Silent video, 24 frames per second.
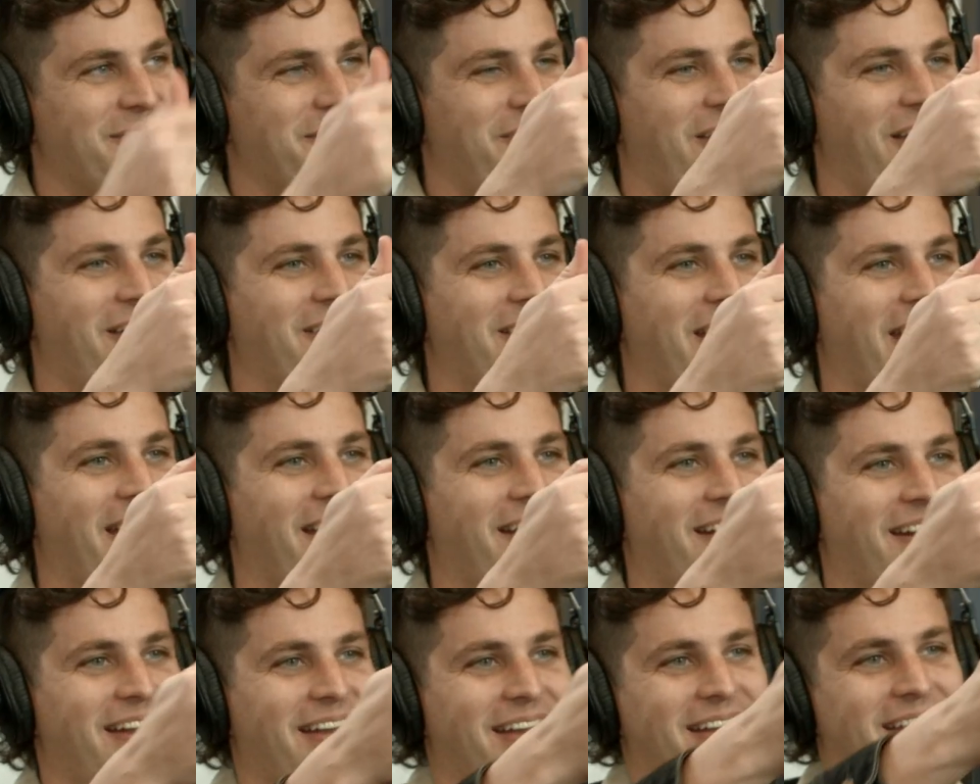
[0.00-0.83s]
phone
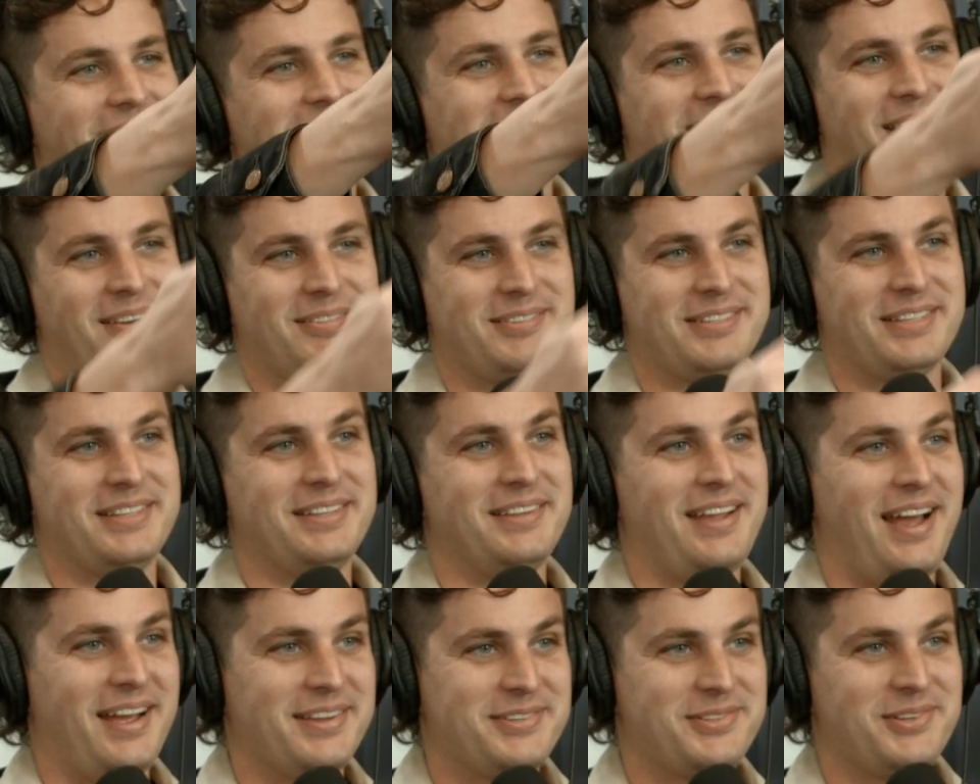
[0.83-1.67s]
era because I was in
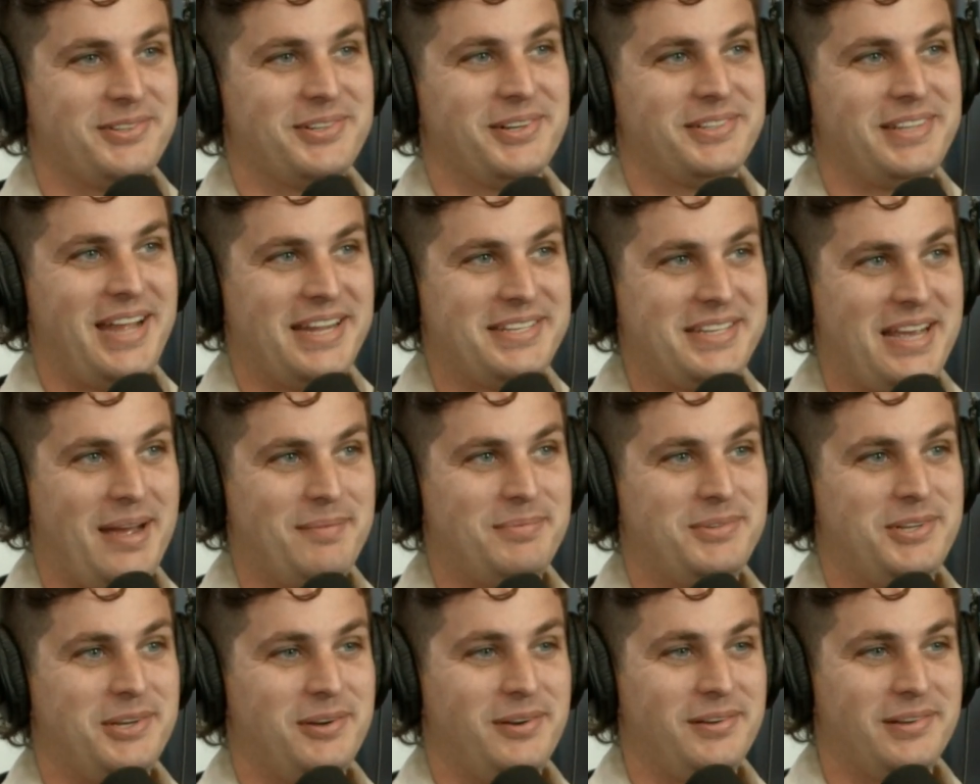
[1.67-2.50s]
high school during that time
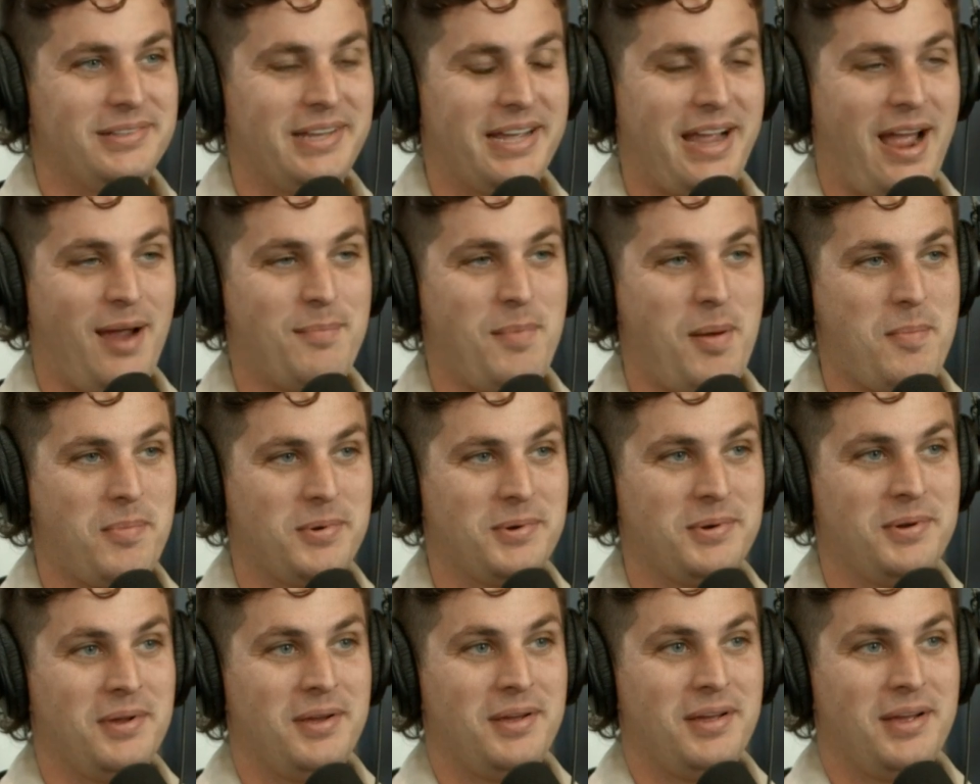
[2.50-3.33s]
too. Like I
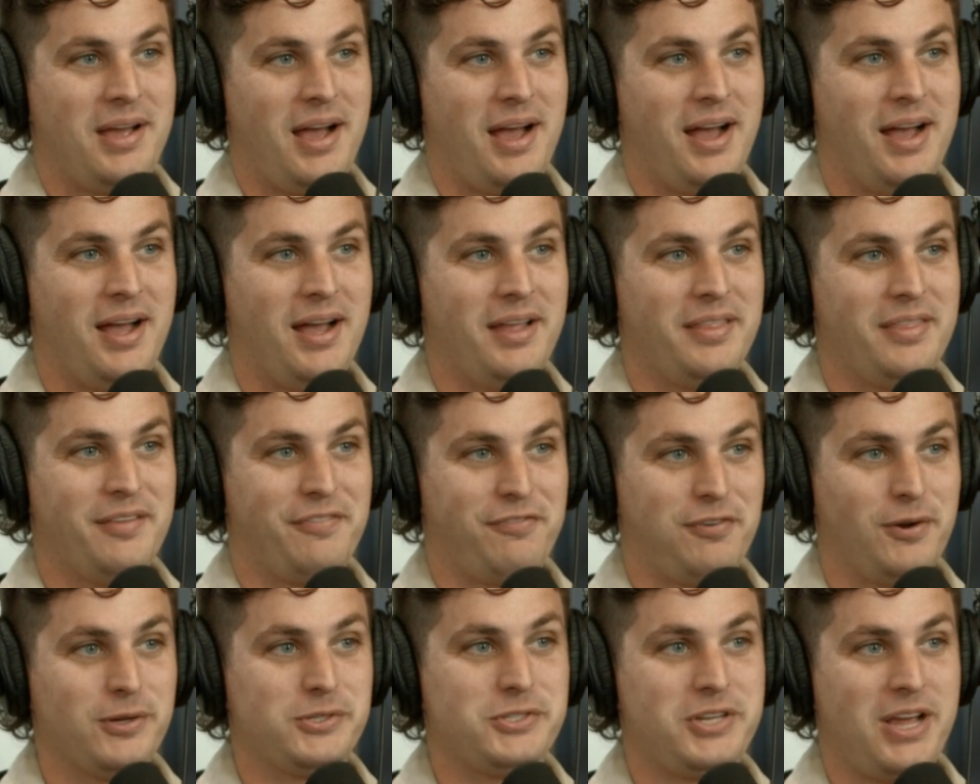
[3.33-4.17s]
remember the
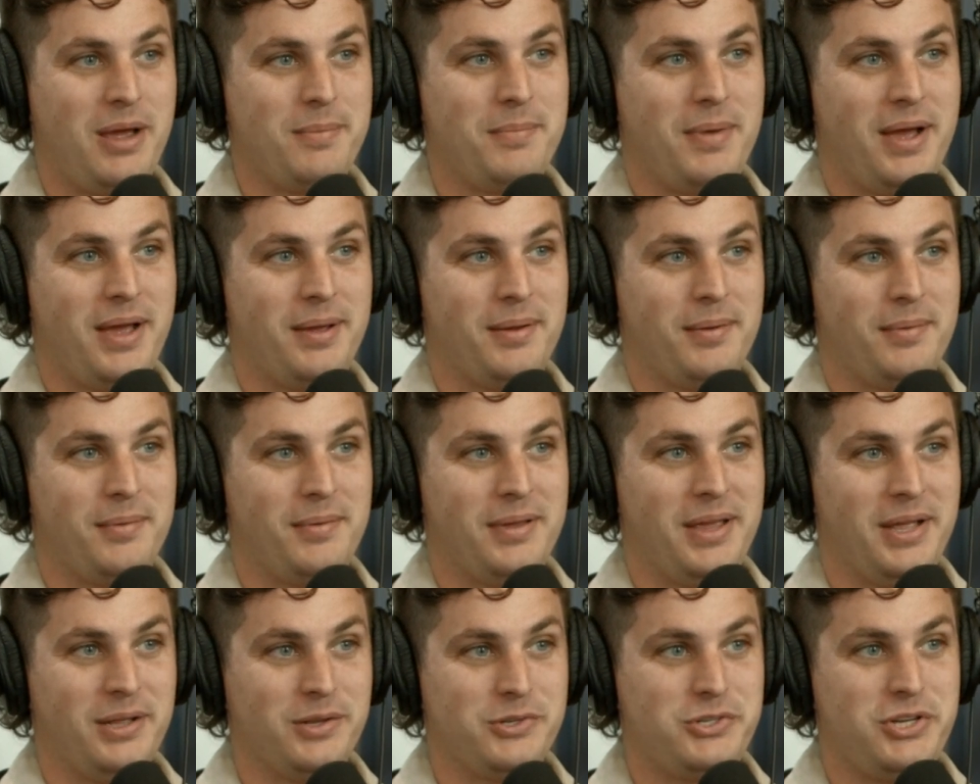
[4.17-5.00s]
first time my
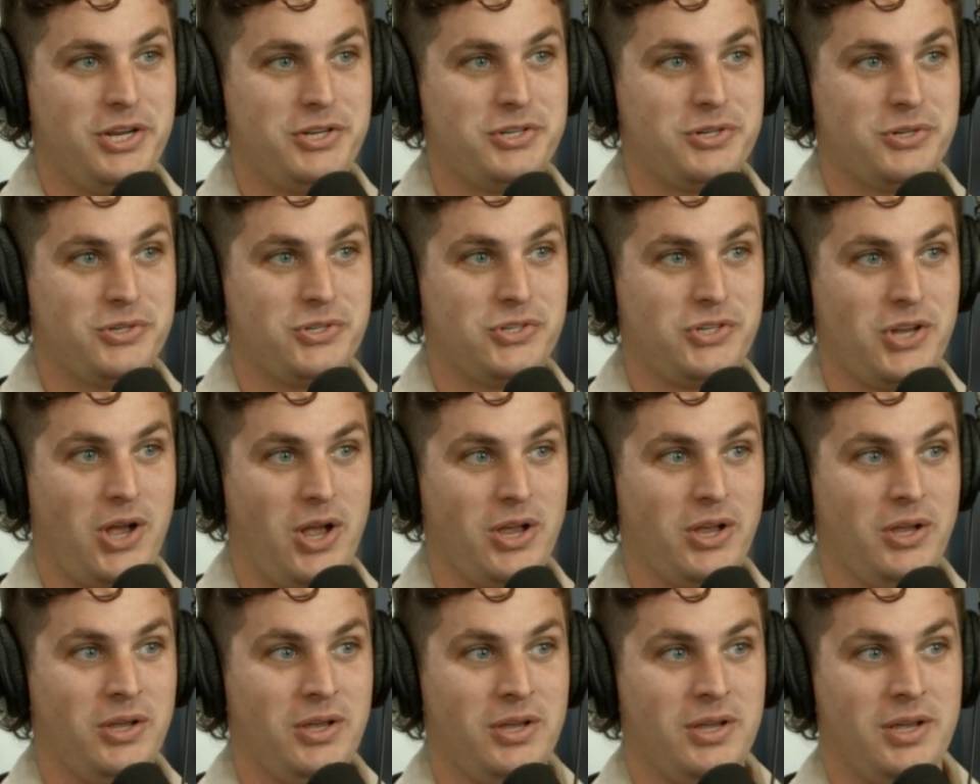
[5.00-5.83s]
English teacher
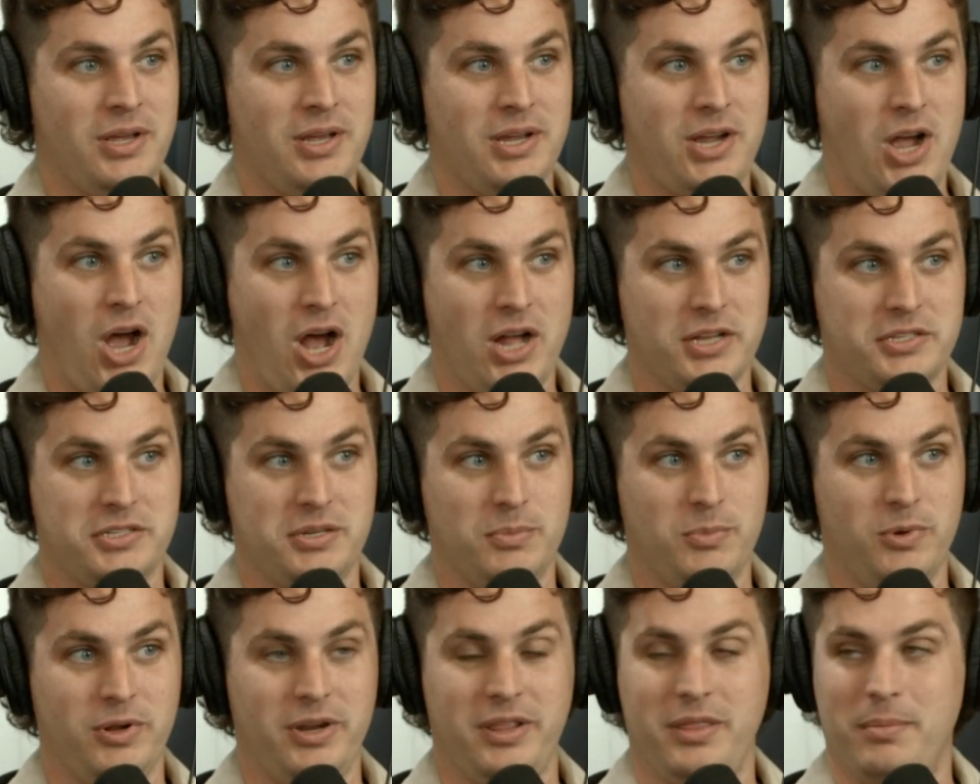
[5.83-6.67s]
caught
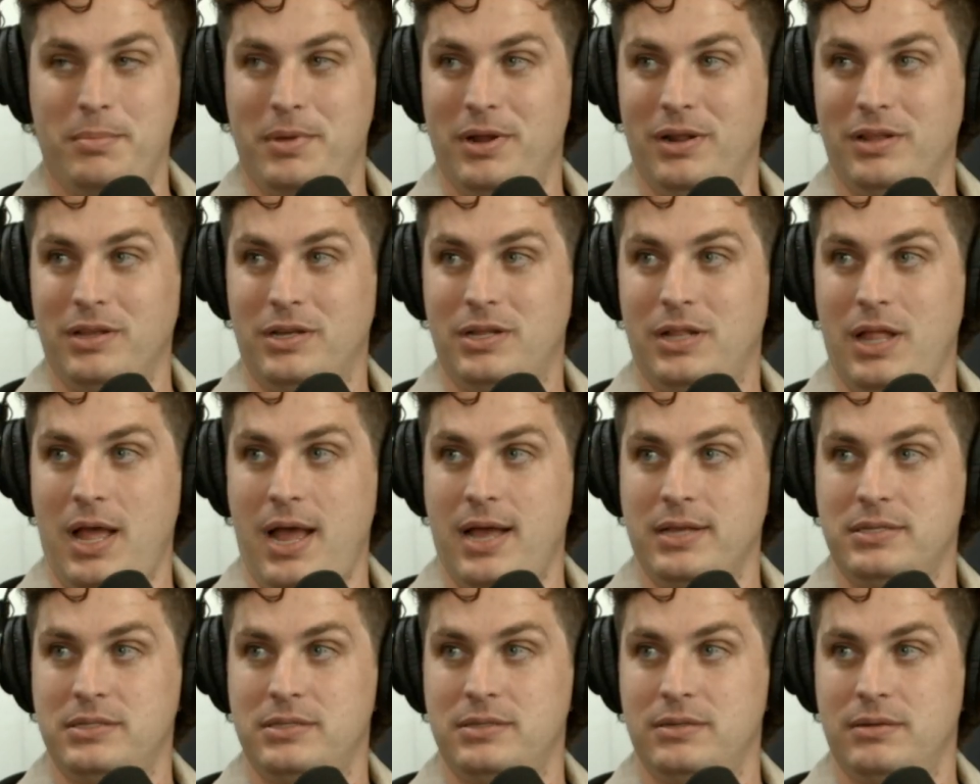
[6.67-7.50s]
someone in the middle of
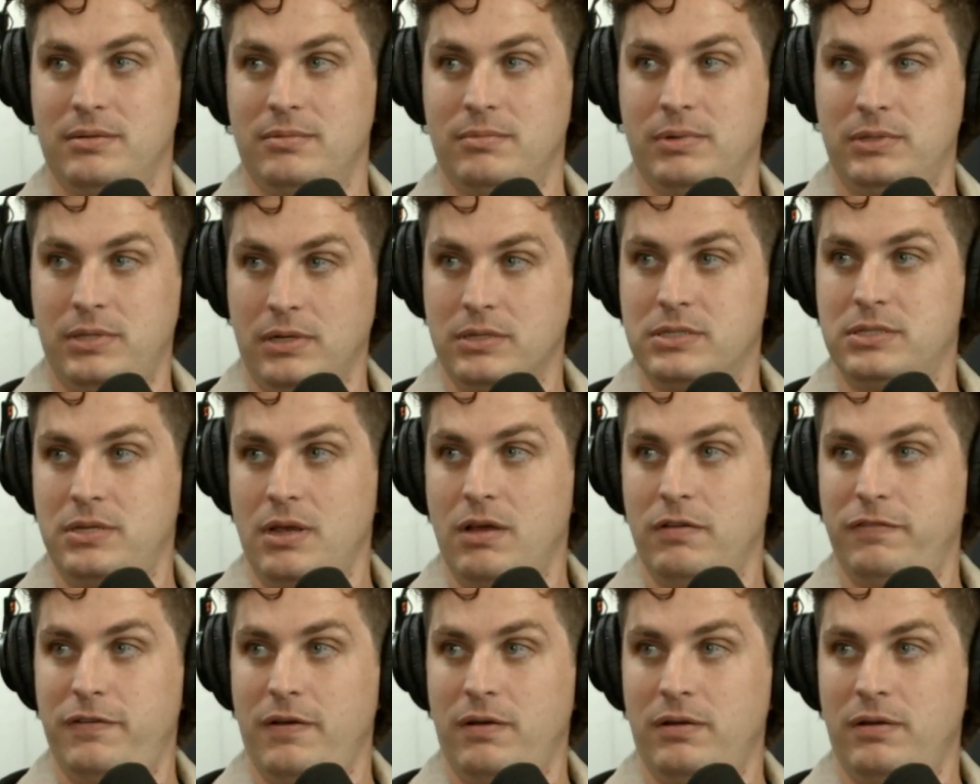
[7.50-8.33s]
class with their
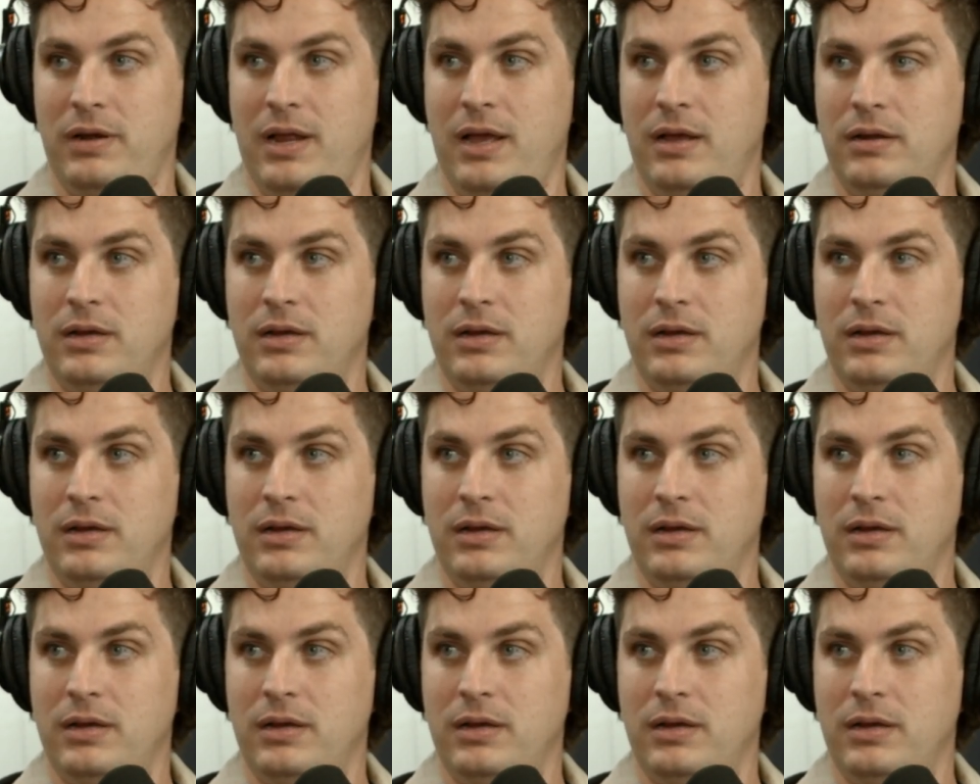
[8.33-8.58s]
cell phone out.